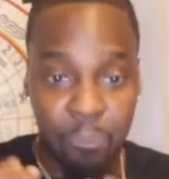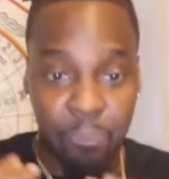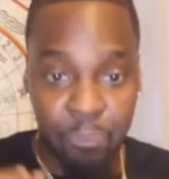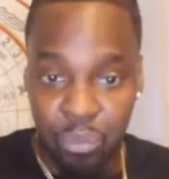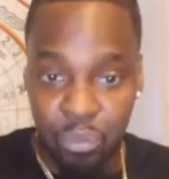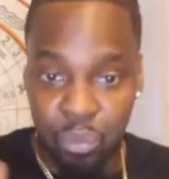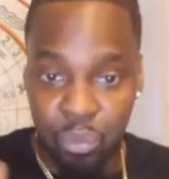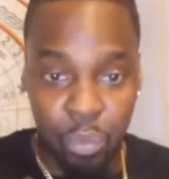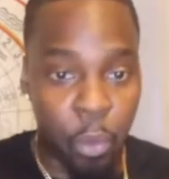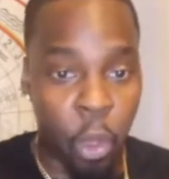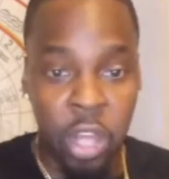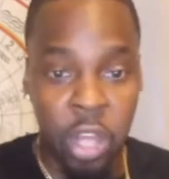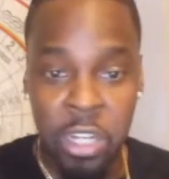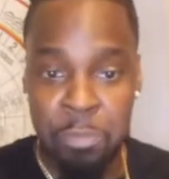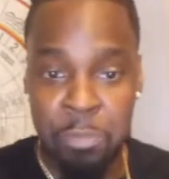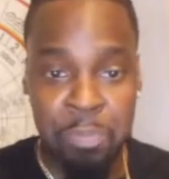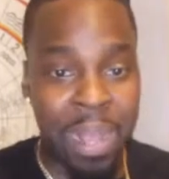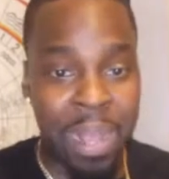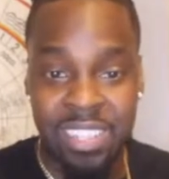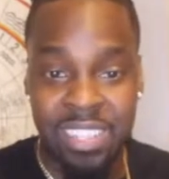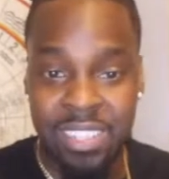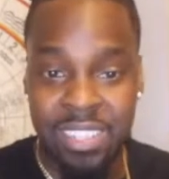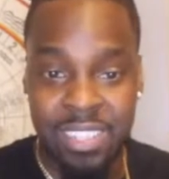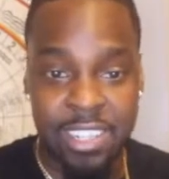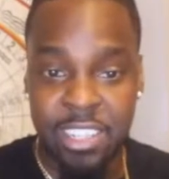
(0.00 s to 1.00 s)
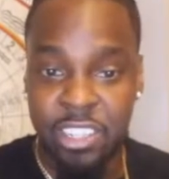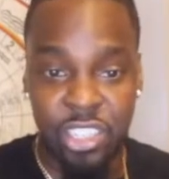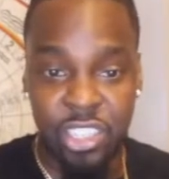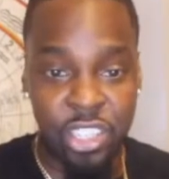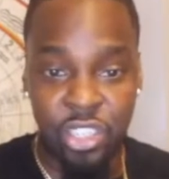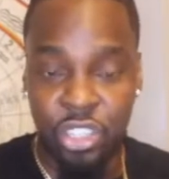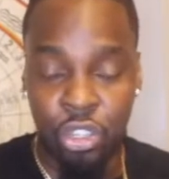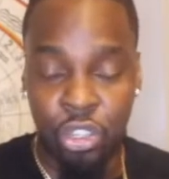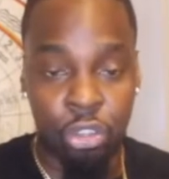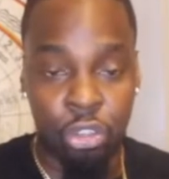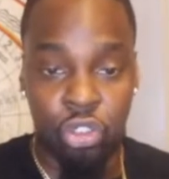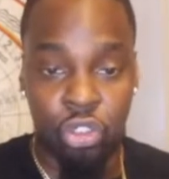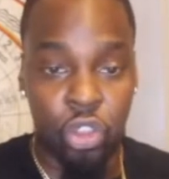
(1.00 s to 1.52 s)
All this Pisces energy is
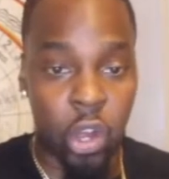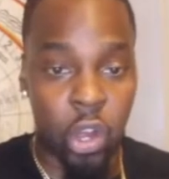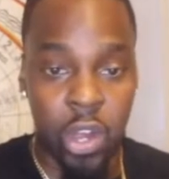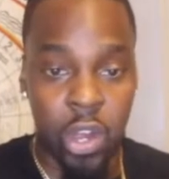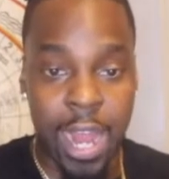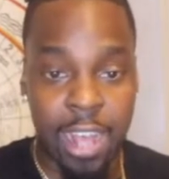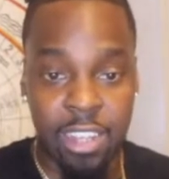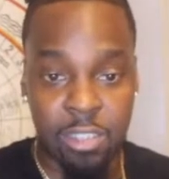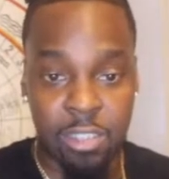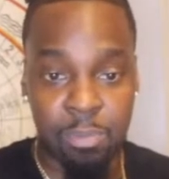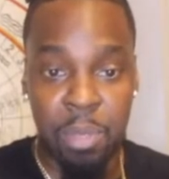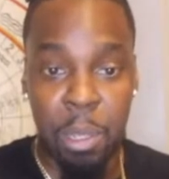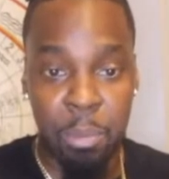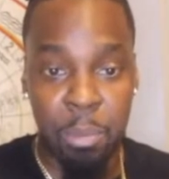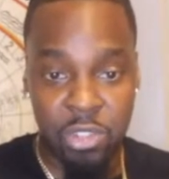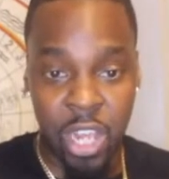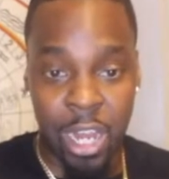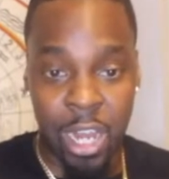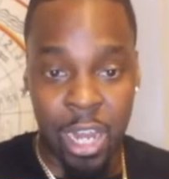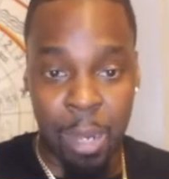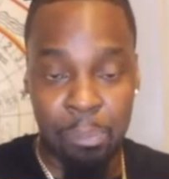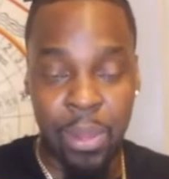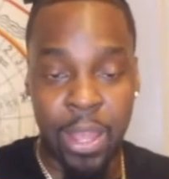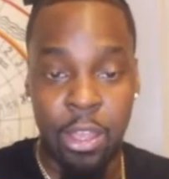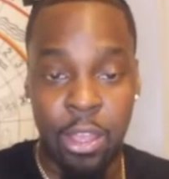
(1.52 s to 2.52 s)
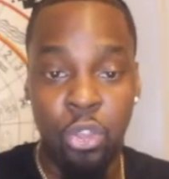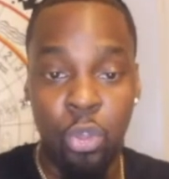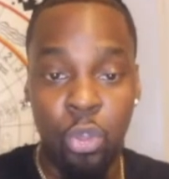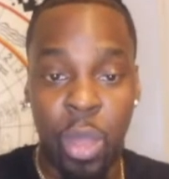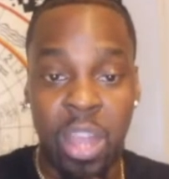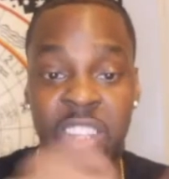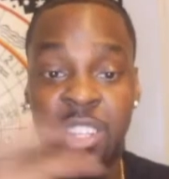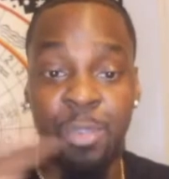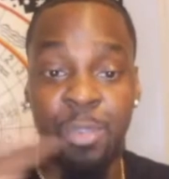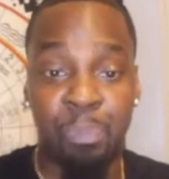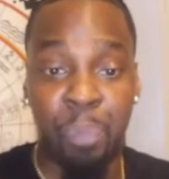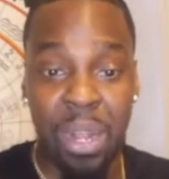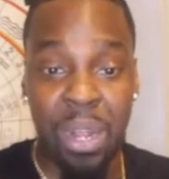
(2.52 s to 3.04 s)
in your 3rd house. People try to play it, you
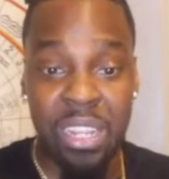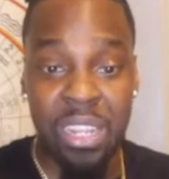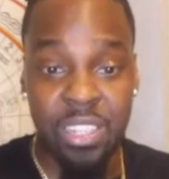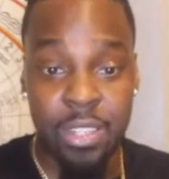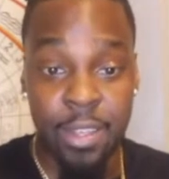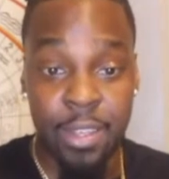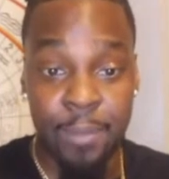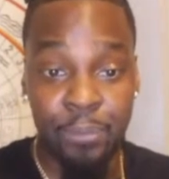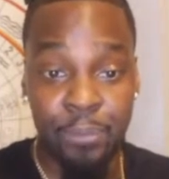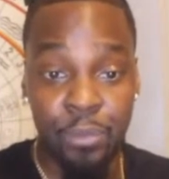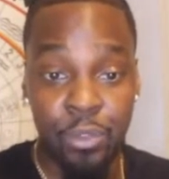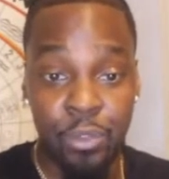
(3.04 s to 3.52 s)
express it.